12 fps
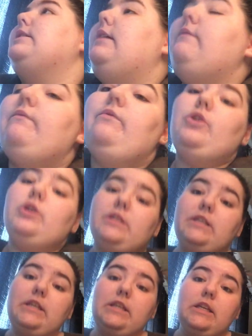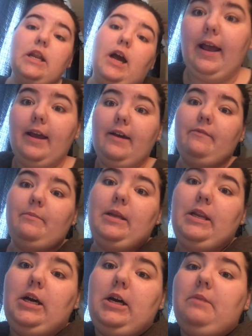11:14. I have
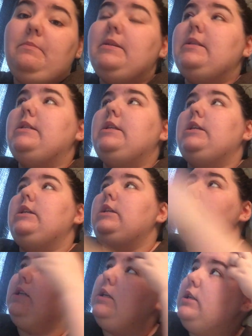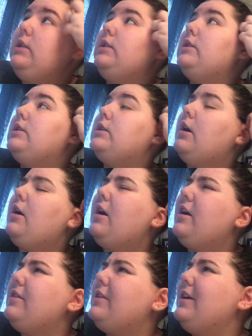been up since,
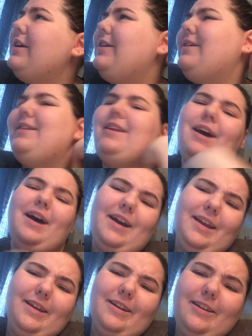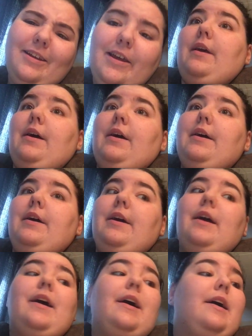I think, 9.
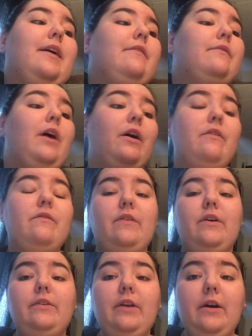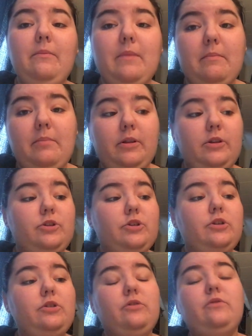I have filled out my bullet
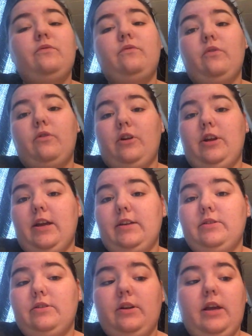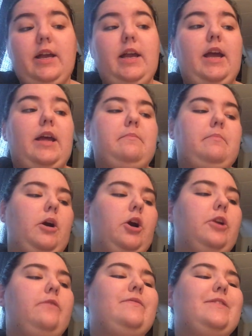journal for yesterday and
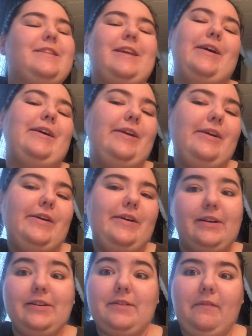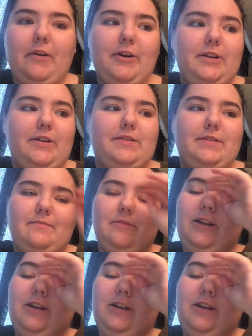part of today because I've already done some